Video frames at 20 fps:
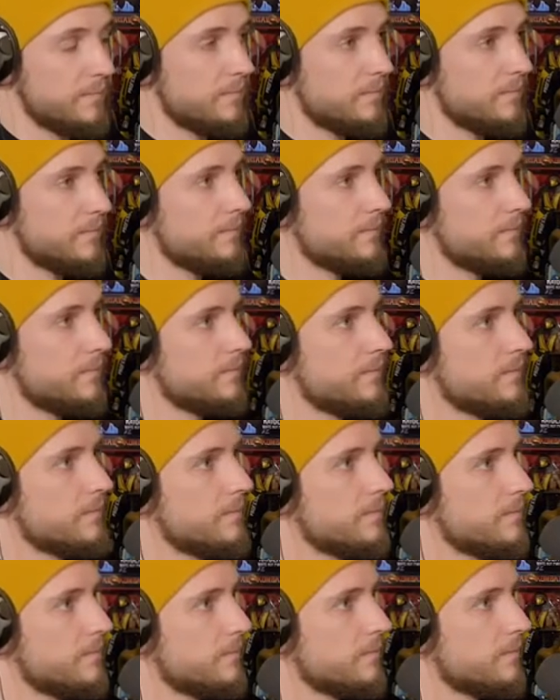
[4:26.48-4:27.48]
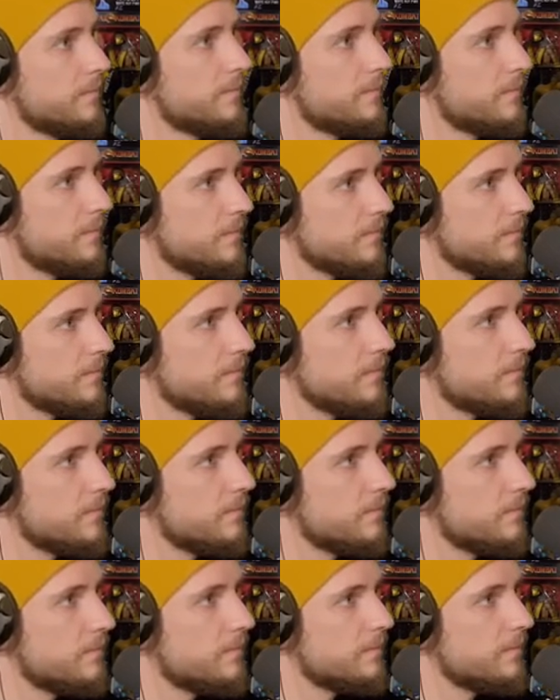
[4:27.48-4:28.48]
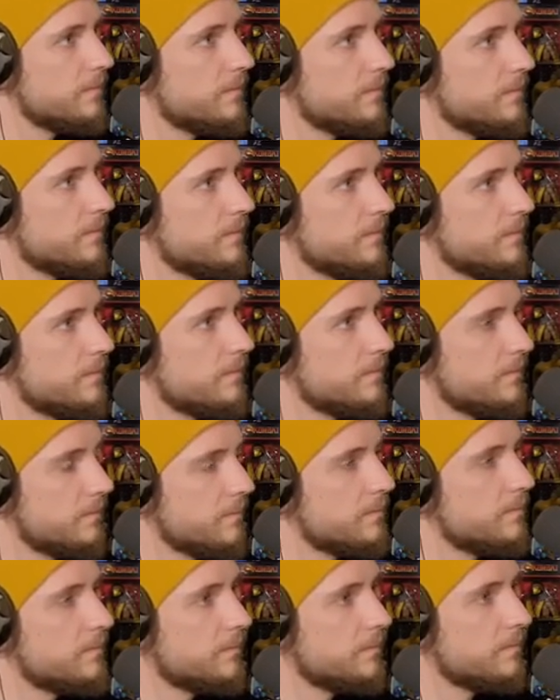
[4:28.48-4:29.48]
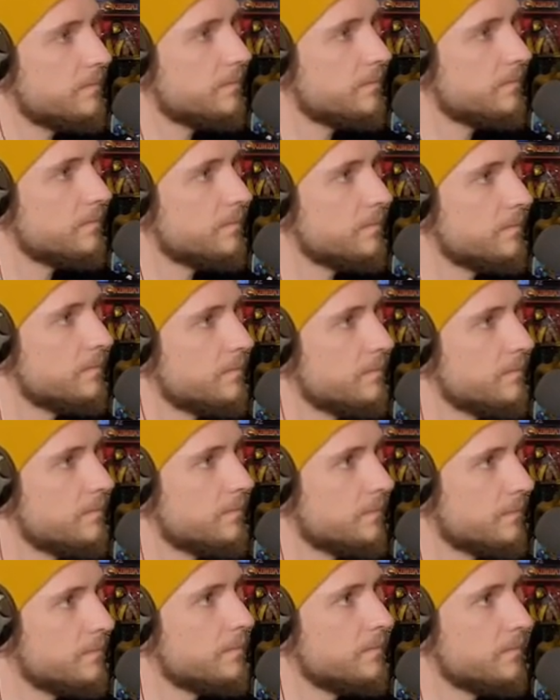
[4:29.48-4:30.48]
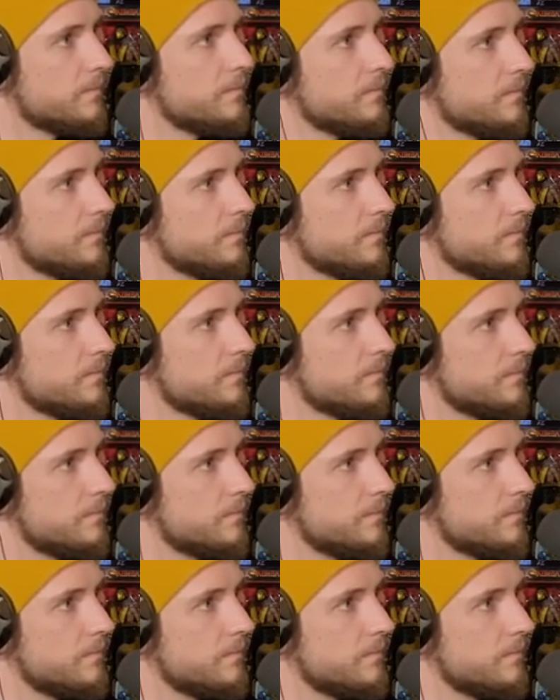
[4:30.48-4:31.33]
No words are spoken by the person on screen.